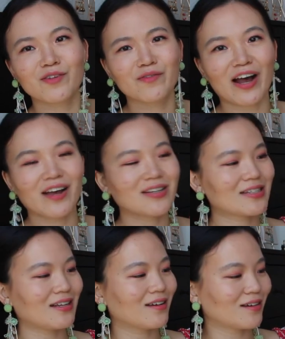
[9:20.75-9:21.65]
Vivaya
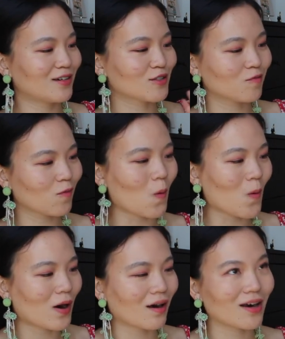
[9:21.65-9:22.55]
sneakers
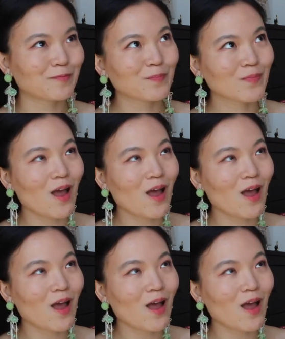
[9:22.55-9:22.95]
for